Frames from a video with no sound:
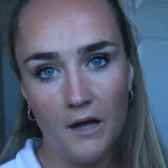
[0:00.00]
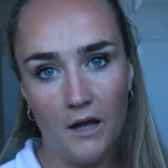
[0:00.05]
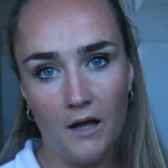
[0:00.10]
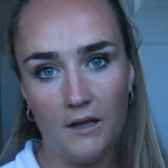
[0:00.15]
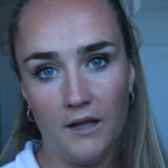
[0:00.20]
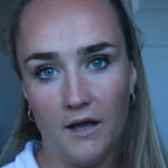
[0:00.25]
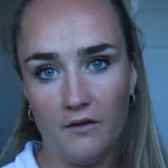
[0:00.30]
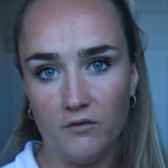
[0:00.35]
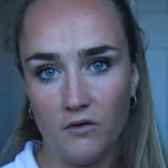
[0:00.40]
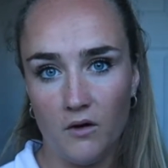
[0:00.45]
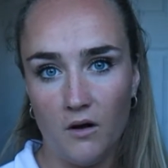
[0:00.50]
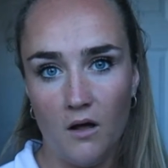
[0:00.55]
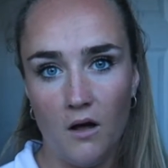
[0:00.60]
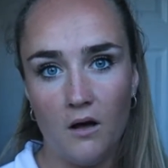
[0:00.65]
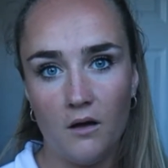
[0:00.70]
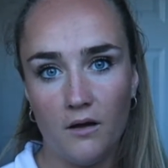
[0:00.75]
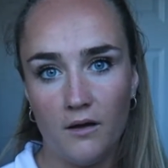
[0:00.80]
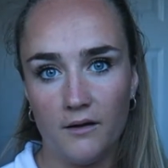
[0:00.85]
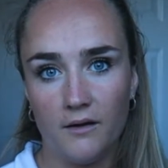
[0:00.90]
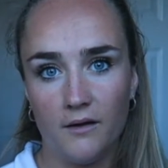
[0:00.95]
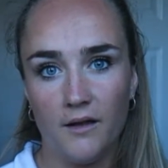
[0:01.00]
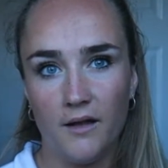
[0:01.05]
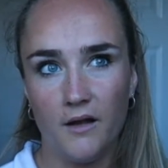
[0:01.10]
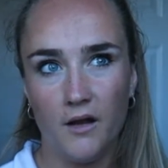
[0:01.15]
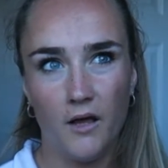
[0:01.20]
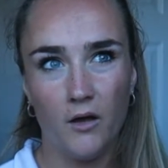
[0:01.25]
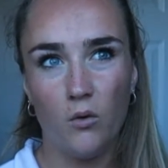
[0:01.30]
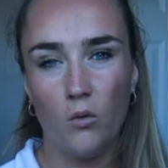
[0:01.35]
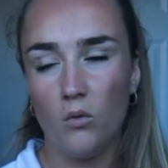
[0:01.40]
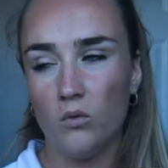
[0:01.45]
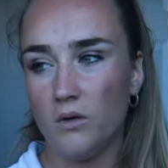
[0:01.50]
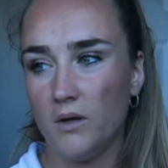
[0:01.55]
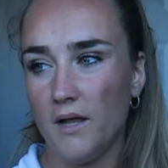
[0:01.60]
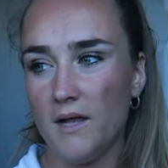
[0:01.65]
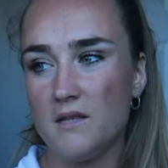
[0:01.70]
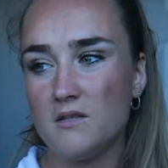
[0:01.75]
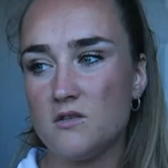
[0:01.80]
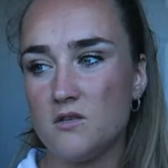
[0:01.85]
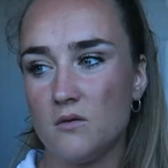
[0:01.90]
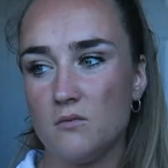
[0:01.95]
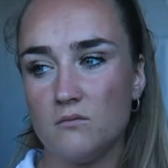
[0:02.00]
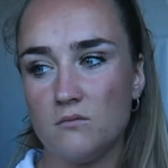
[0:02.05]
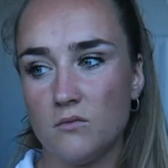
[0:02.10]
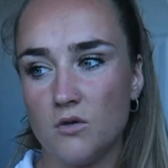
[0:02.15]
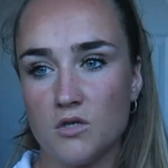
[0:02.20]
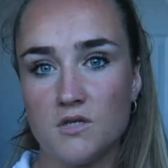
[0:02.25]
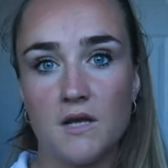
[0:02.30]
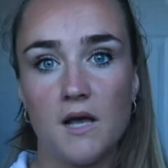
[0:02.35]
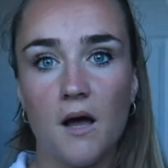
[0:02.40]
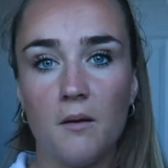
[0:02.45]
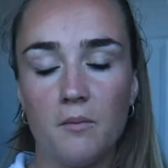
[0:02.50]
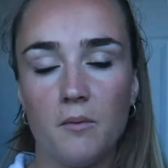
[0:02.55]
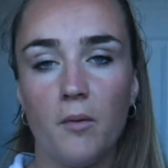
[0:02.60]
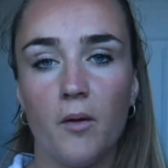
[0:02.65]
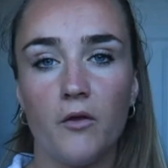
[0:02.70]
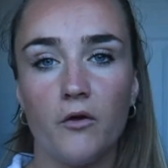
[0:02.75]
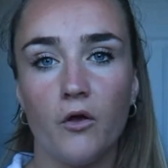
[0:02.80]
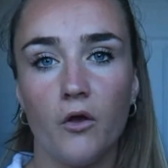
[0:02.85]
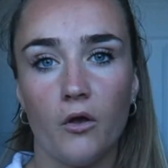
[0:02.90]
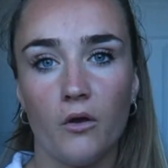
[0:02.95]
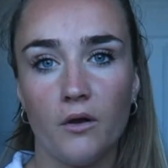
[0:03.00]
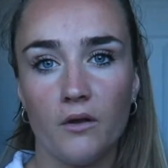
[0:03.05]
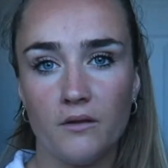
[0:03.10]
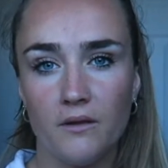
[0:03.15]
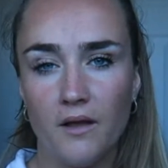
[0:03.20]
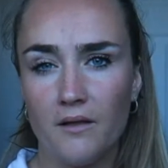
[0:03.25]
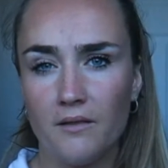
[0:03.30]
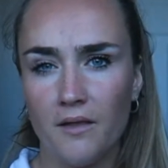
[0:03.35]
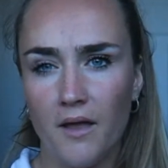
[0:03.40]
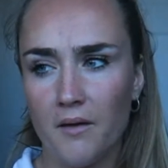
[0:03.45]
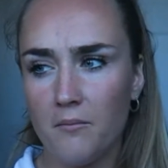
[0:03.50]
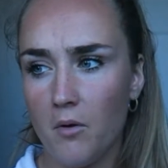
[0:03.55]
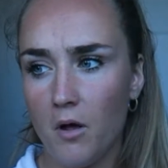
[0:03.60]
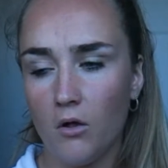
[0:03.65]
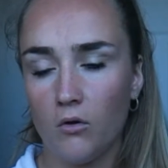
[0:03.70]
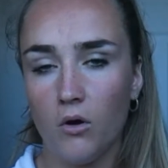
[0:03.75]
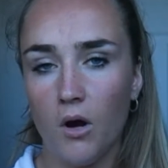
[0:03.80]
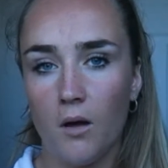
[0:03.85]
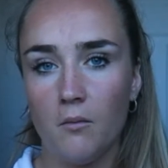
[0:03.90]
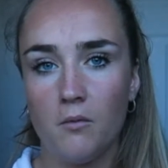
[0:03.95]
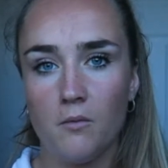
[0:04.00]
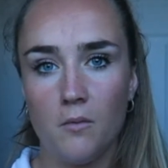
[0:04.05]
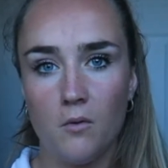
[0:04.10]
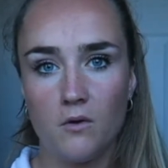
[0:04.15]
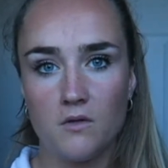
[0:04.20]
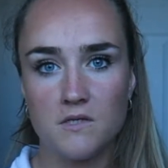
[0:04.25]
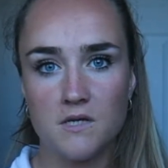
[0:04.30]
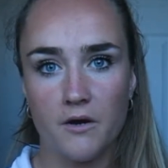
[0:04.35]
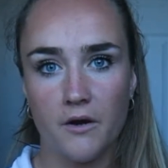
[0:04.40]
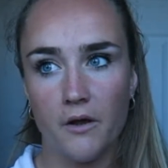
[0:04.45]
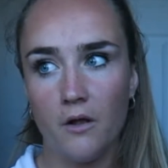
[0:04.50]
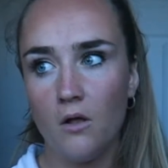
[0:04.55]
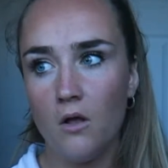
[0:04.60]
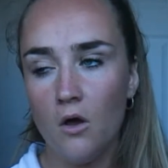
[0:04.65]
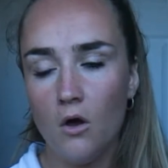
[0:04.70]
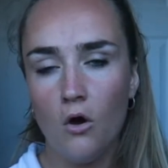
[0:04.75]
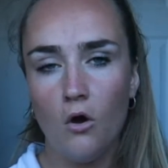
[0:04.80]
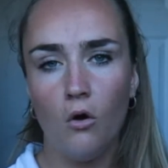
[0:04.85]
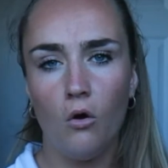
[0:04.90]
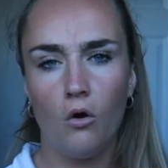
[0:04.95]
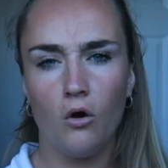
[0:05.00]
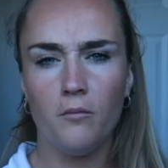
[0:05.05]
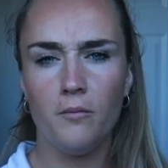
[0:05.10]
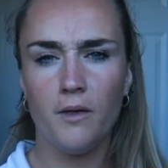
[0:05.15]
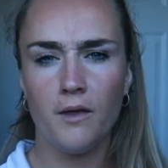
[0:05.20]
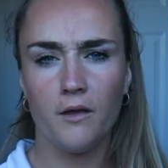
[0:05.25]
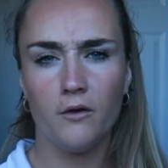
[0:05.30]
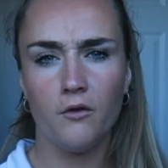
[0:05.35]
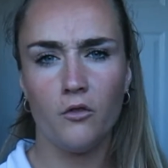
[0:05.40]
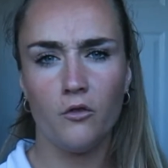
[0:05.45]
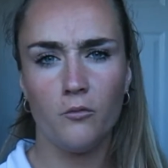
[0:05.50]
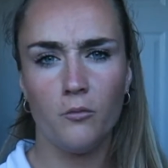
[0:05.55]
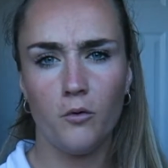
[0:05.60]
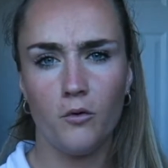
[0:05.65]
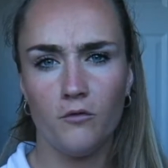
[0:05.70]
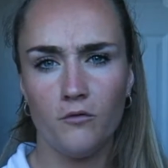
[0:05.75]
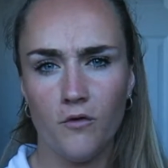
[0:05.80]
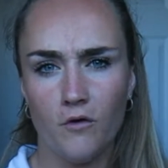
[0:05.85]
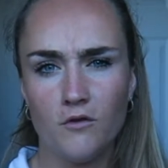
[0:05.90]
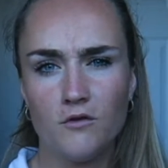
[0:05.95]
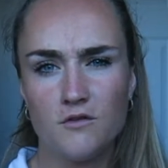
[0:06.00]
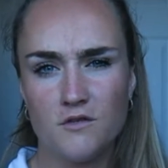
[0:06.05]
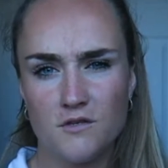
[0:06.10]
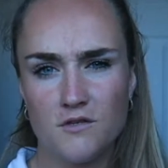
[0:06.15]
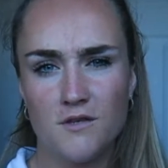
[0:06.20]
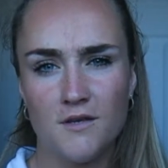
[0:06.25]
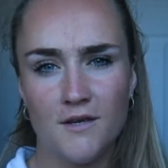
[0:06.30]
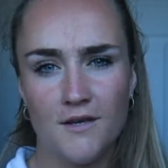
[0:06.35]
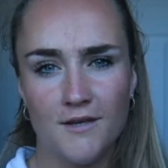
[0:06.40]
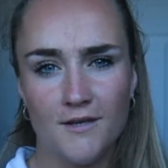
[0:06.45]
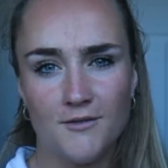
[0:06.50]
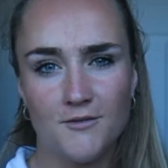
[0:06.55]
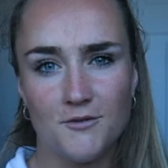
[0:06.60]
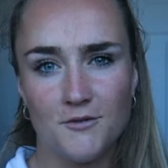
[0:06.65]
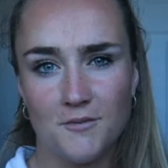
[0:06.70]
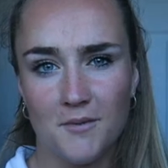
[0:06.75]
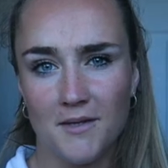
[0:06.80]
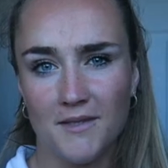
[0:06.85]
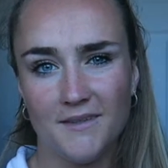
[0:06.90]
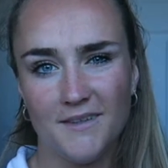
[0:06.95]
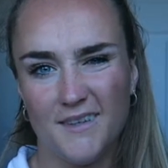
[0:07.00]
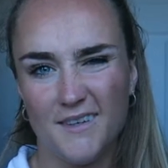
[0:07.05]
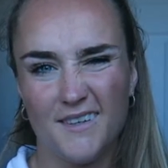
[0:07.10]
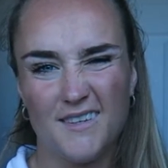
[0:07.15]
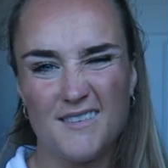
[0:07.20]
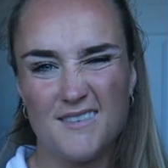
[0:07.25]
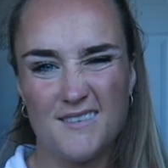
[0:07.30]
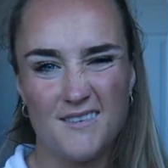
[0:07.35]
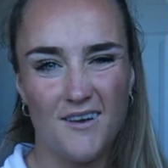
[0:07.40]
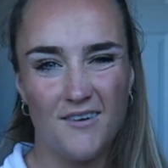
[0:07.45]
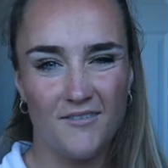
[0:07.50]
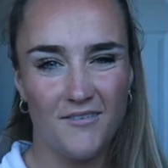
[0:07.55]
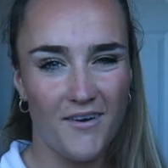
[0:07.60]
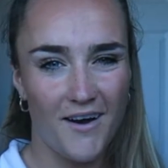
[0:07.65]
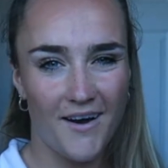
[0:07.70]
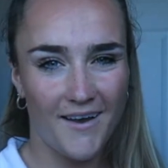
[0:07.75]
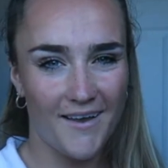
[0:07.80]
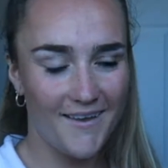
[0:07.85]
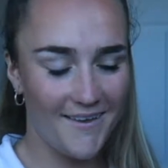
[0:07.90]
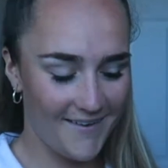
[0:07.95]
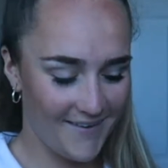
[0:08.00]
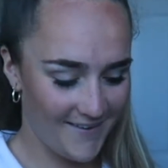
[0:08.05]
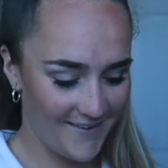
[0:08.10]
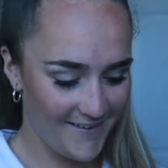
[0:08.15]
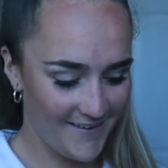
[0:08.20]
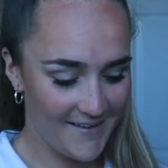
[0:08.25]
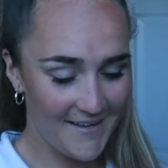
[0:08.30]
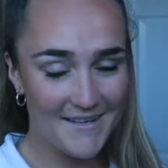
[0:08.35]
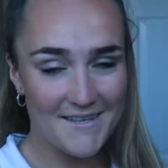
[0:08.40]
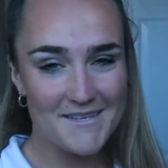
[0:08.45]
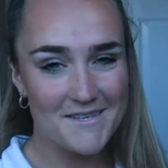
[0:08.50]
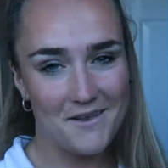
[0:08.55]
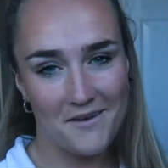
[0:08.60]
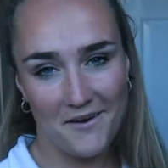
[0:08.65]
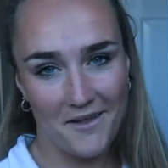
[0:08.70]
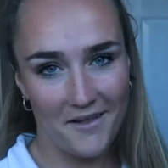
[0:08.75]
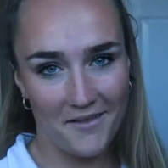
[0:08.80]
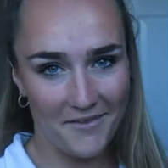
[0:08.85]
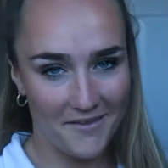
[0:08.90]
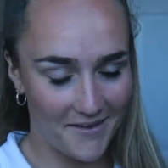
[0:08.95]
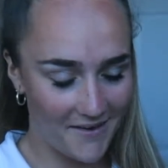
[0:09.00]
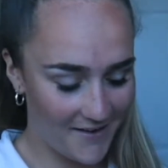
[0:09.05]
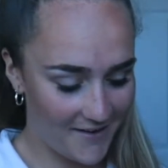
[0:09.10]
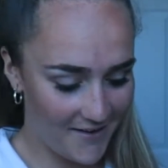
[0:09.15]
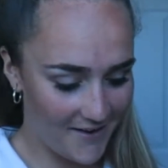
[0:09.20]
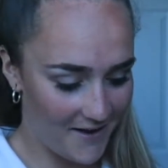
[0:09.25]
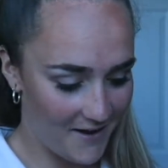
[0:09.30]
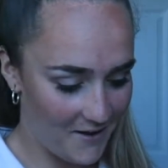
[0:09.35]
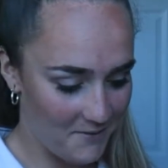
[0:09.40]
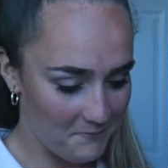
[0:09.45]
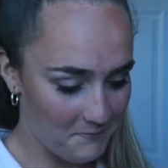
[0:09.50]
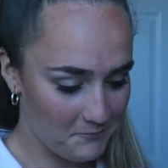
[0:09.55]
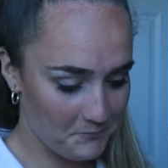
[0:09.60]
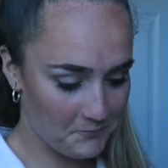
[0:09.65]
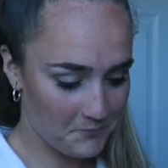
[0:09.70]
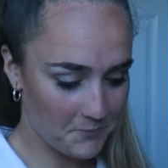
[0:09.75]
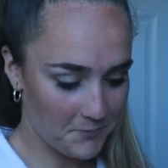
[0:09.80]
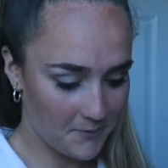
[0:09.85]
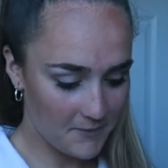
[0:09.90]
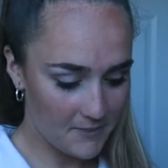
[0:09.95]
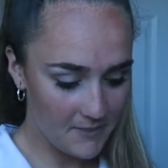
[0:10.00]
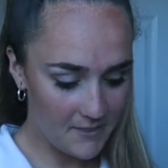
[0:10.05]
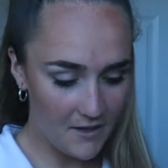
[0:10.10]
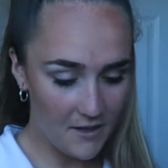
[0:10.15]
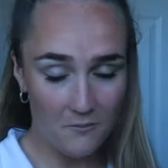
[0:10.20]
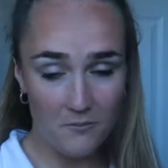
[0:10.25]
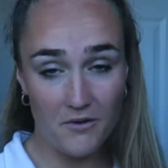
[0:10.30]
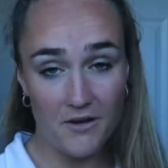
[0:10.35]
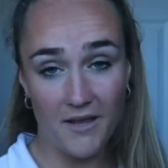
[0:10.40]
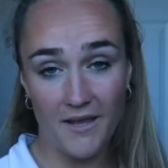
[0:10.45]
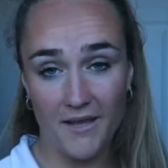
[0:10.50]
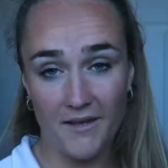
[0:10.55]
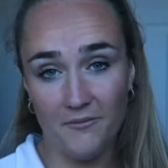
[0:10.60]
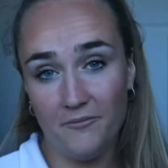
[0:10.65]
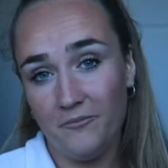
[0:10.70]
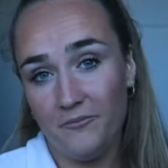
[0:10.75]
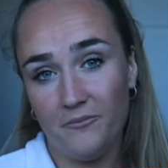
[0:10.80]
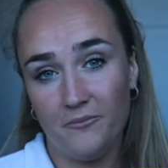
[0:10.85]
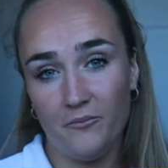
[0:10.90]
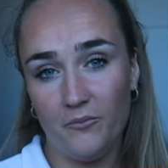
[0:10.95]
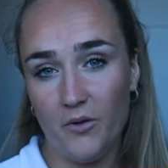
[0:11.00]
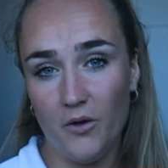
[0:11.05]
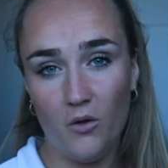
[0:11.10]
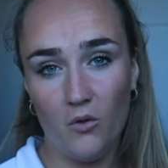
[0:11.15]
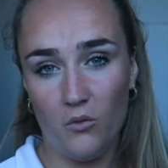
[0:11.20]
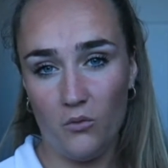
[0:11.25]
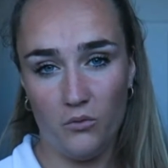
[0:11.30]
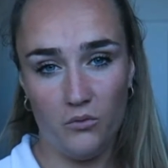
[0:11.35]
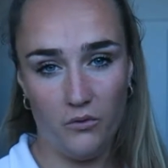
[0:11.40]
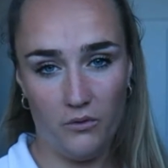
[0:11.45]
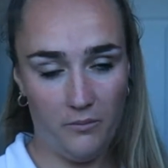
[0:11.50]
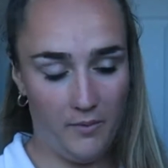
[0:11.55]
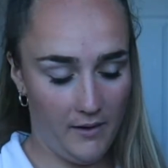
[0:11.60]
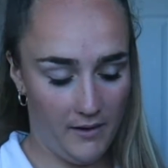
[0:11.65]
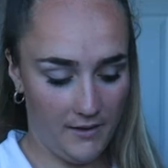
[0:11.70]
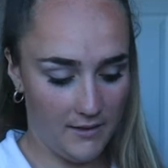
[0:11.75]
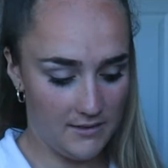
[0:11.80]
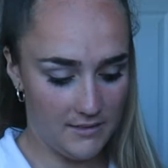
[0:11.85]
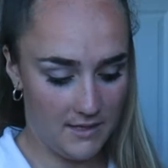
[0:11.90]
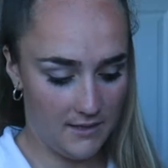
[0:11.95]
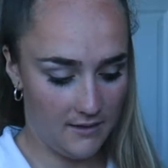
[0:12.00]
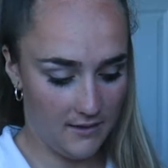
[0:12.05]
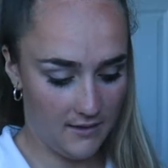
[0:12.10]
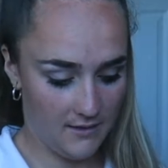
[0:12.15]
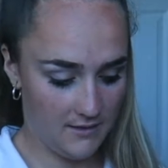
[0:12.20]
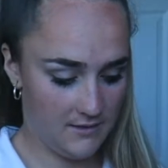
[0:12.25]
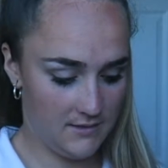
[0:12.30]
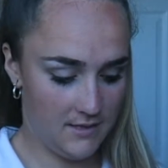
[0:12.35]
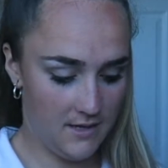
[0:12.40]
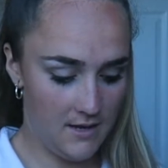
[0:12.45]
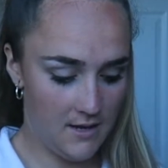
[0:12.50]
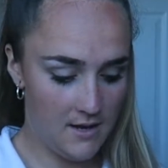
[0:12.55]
11 o'clock, and then I go and eat something because I can't be bothered cooking at that time. I'll grab a bowl of cereal or I'll make another bowl of oats. Do you know what I mean? And it's not very, it's not healthy. But again, we all go through periods like this.